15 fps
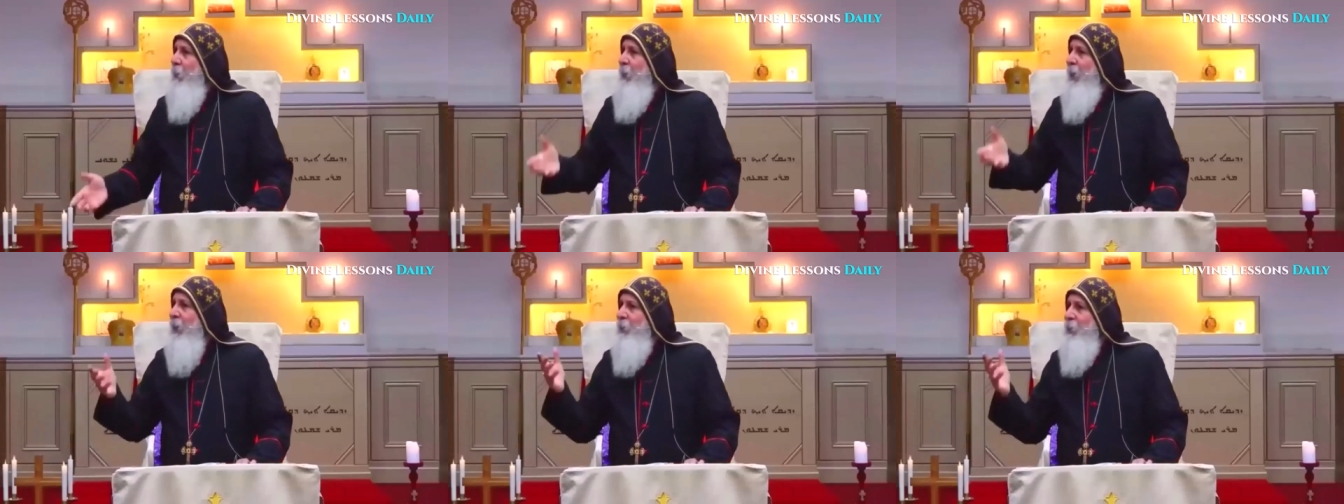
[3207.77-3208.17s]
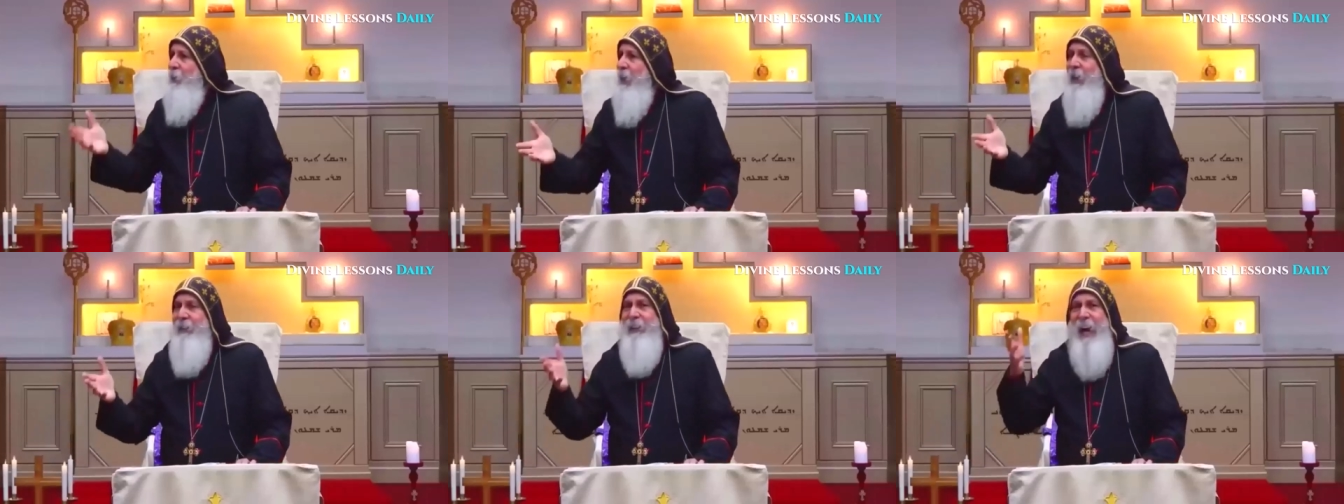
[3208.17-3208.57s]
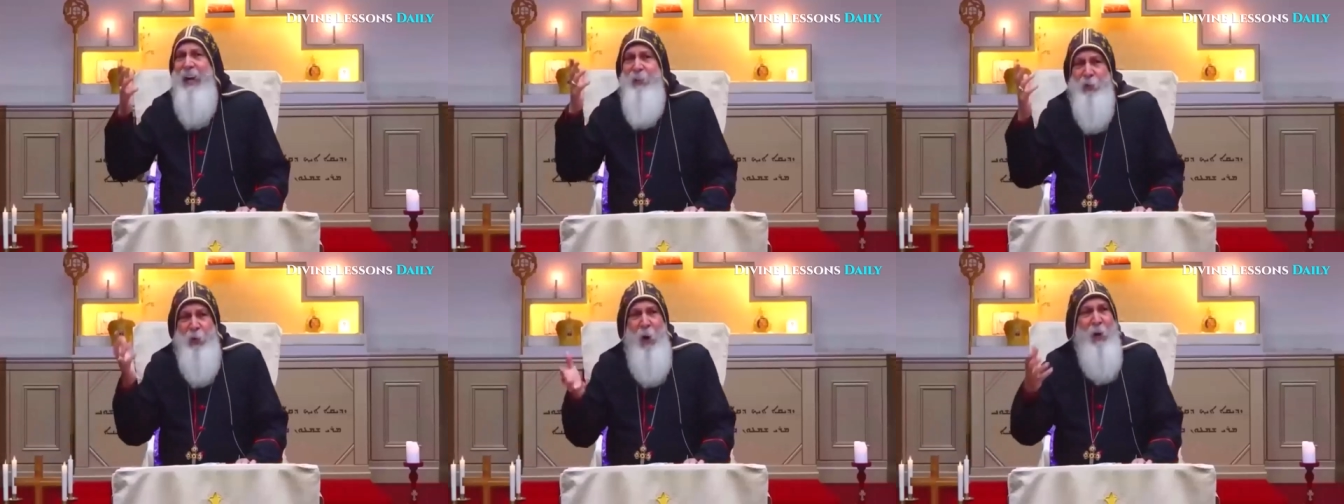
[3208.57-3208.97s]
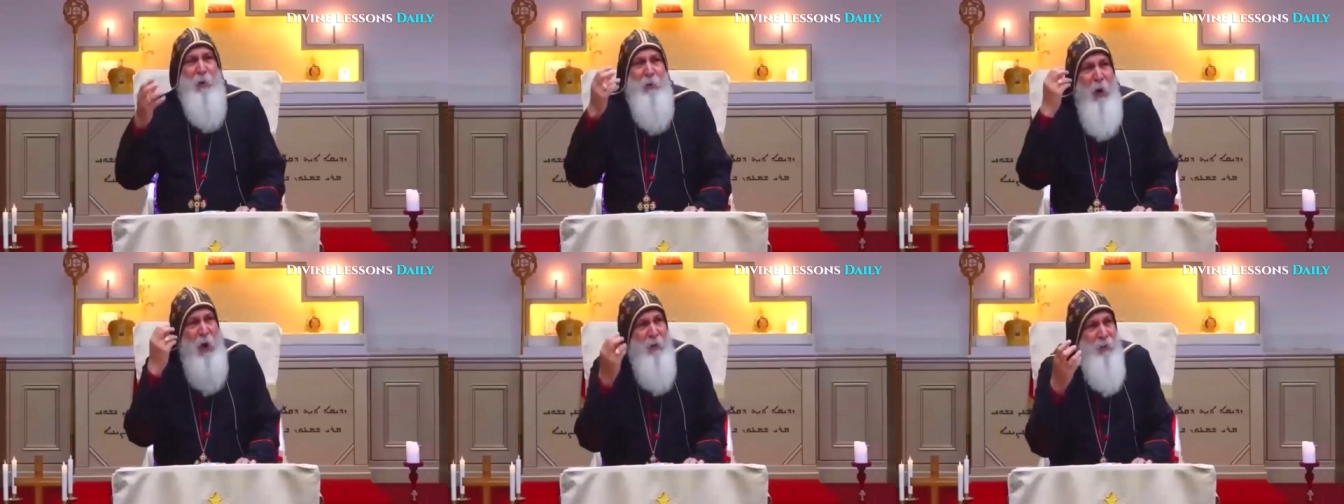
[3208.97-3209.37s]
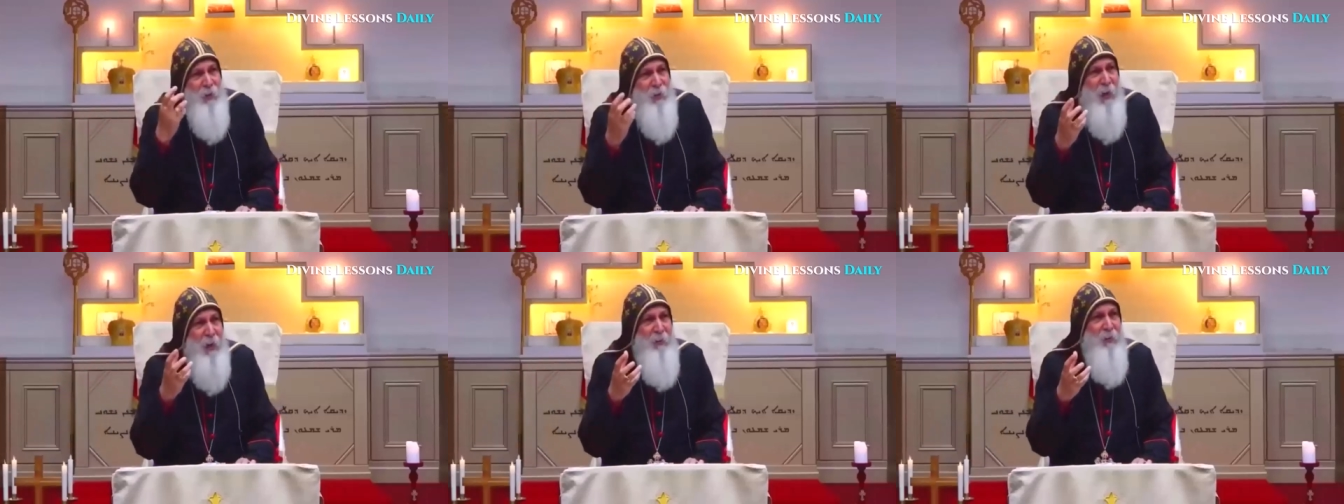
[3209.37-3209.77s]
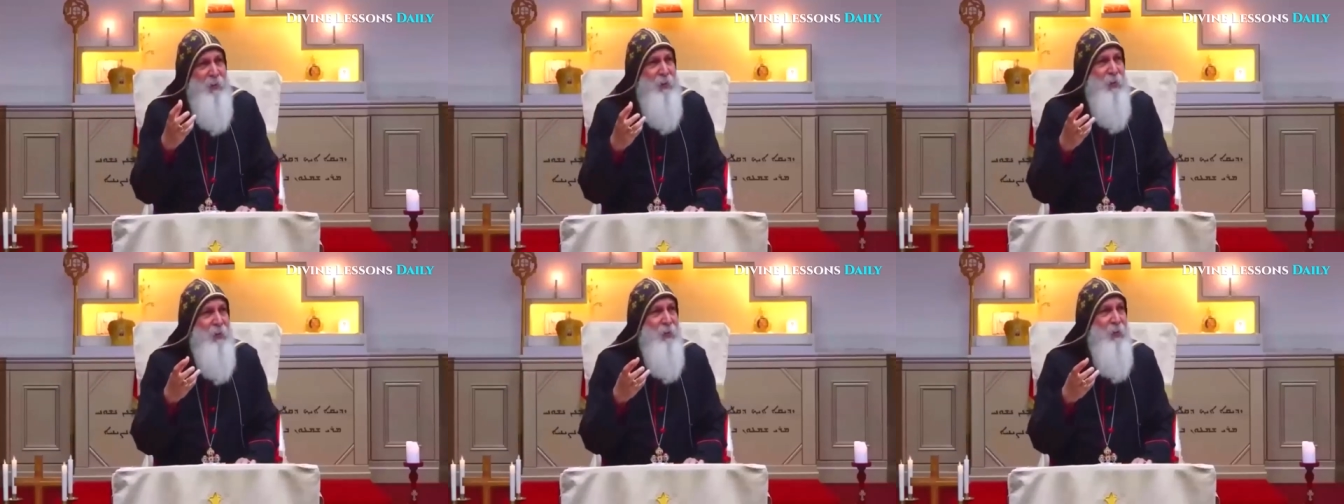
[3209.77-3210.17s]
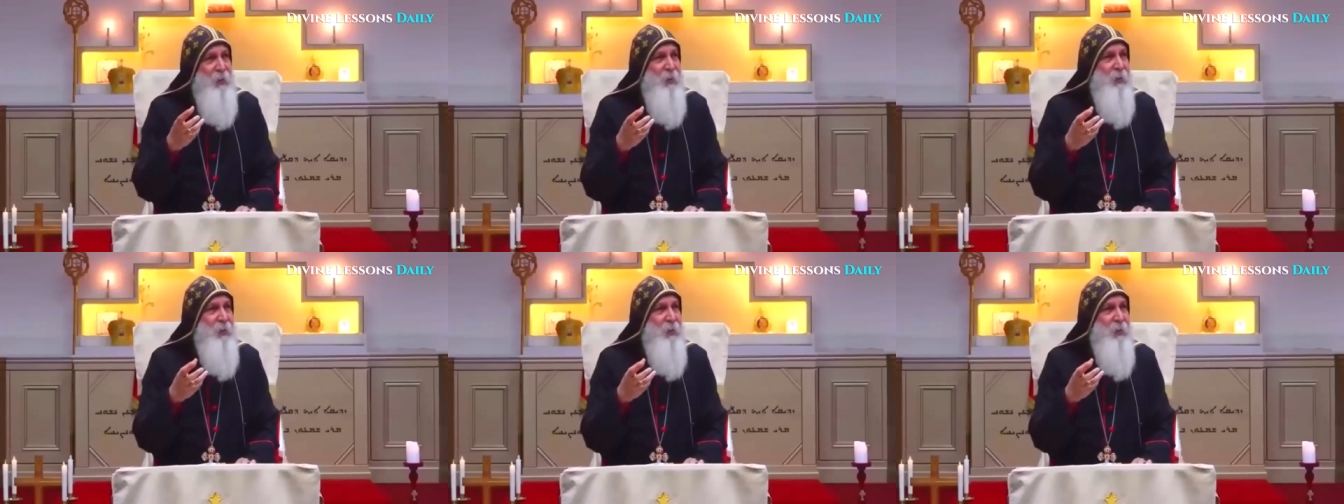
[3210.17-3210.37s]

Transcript: They sit and talk nonsense.